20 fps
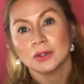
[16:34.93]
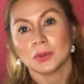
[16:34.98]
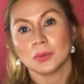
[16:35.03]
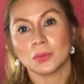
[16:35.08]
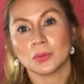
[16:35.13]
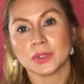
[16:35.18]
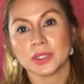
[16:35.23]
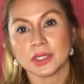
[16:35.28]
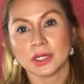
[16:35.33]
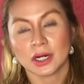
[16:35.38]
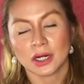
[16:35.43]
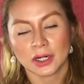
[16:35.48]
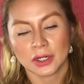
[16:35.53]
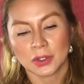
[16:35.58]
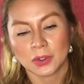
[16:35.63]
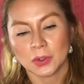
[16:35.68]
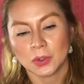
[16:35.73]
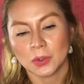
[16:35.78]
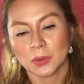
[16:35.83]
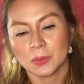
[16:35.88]
we are
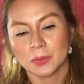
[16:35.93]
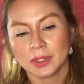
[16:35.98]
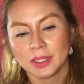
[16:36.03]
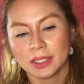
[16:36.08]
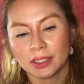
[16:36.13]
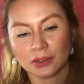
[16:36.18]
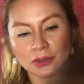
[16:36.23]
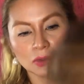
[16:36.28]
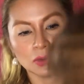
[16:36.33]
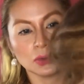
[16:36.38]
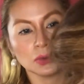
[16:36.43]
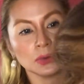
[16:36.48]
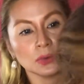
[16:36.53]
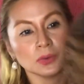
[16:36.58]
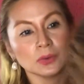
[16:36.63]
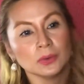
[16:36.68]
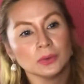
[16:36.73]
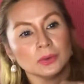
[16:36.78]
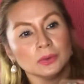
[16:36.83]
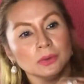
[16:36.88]
going
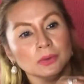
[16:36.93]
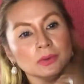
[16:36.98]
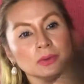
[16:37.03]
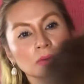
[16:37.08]
to